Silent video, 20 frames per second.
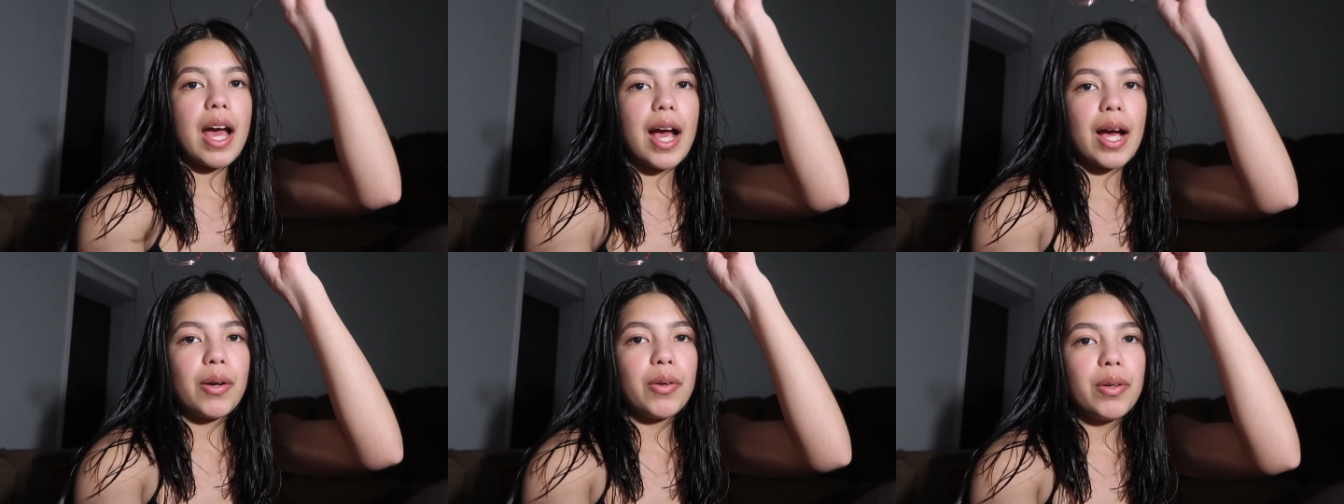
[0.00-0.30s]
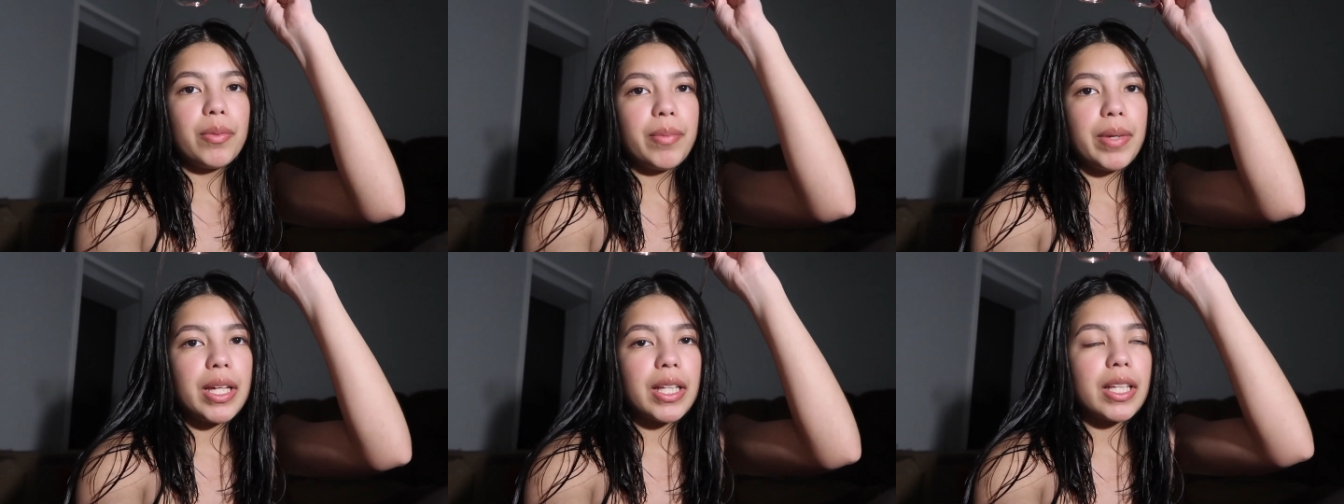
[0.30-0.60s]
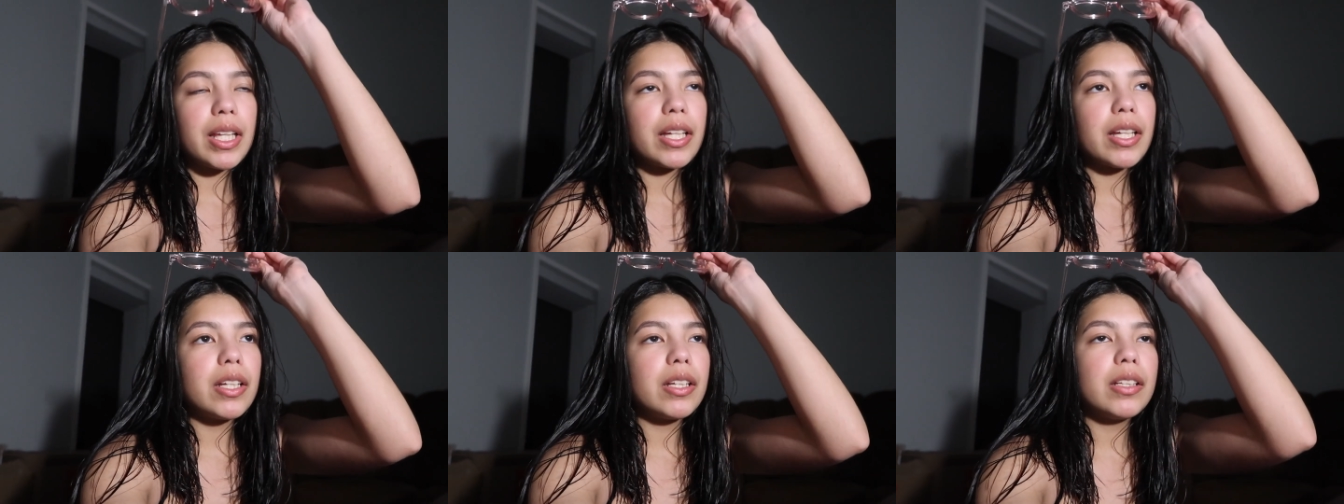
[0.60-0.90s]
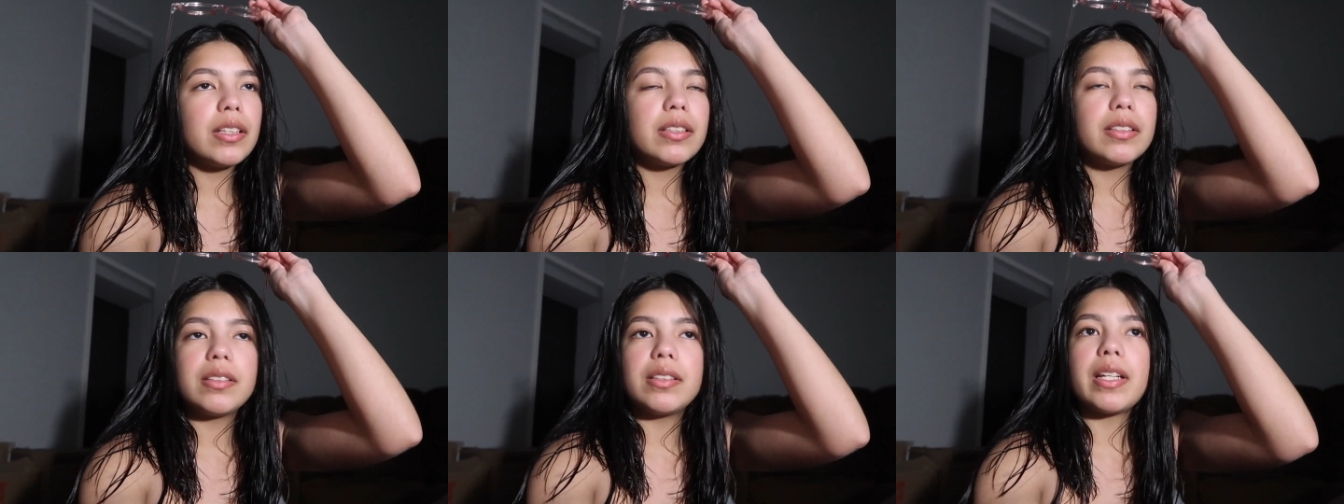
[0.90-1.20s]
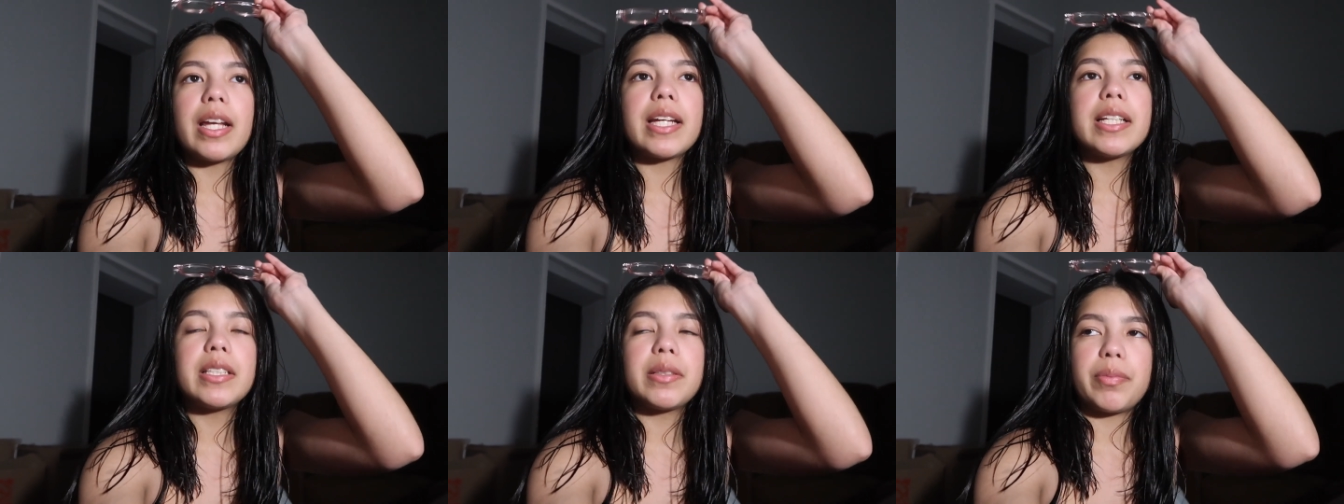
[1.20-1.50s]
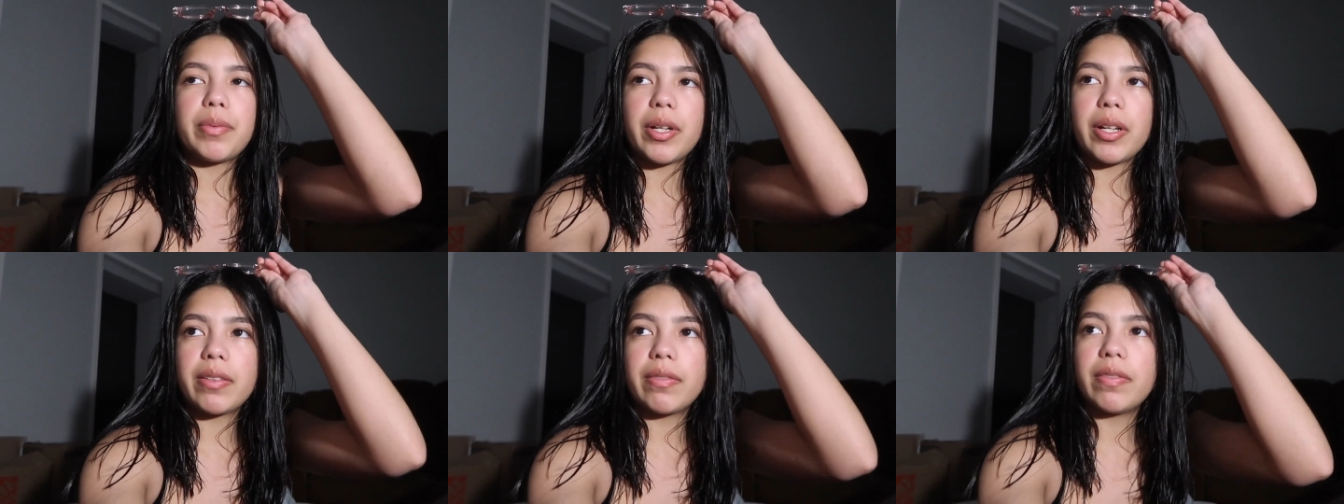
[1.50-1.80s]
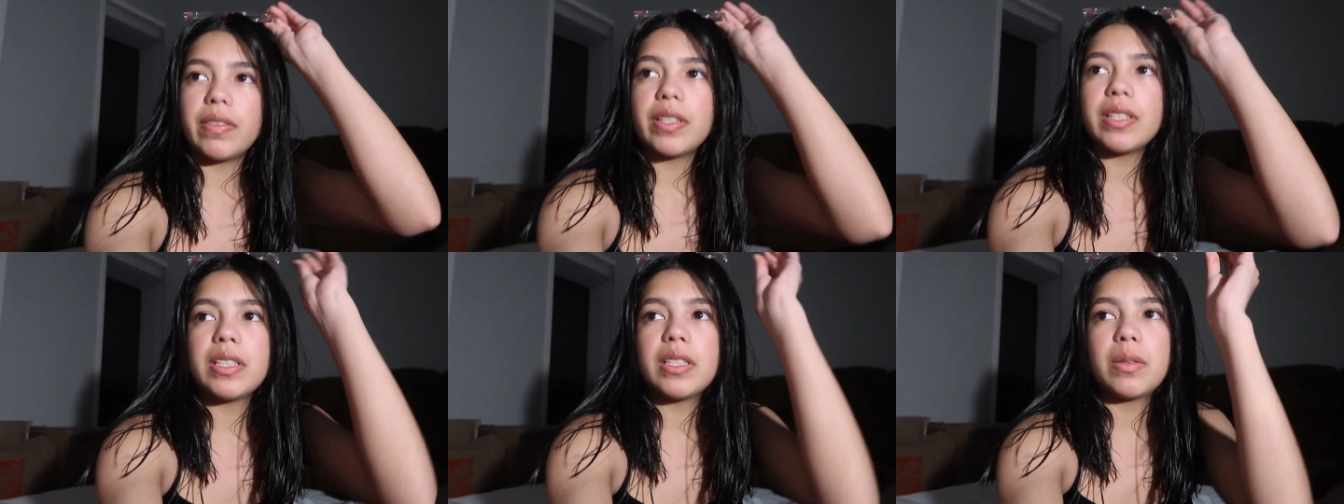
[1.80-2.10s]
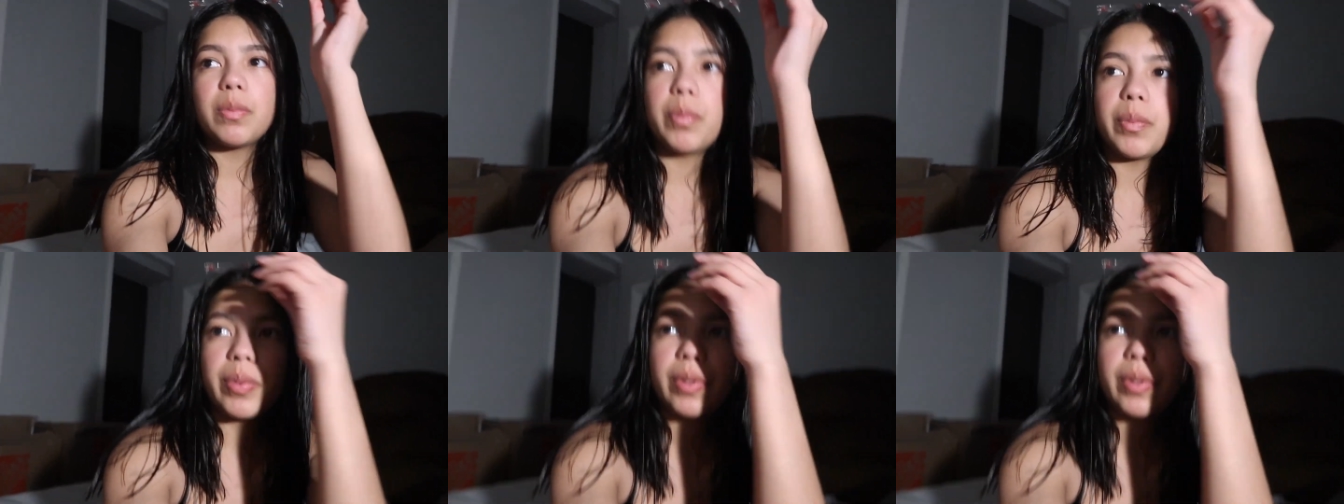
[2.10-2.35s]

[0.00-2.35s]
I would make like a nice breakfast